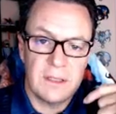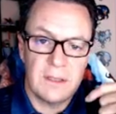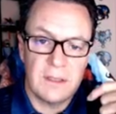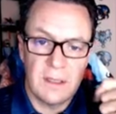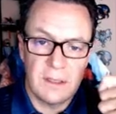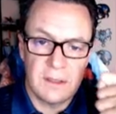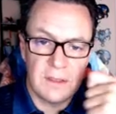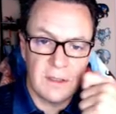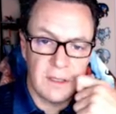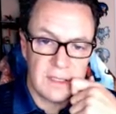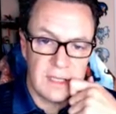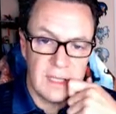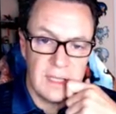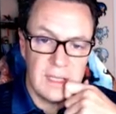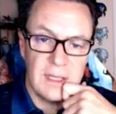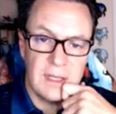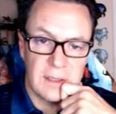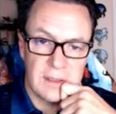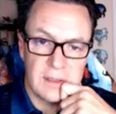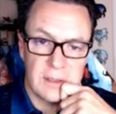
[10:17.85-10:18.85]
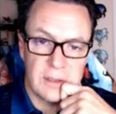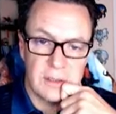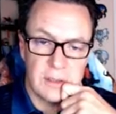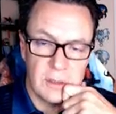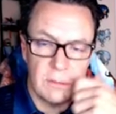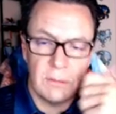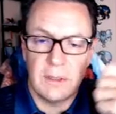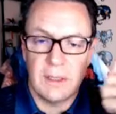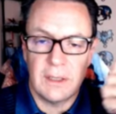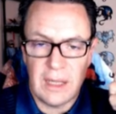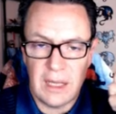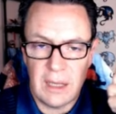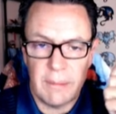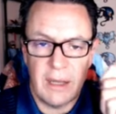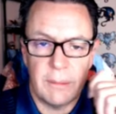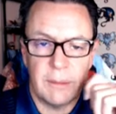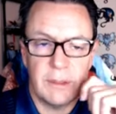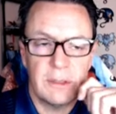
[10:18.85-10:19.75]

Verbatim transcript: Tuskegee Institute in Alabama,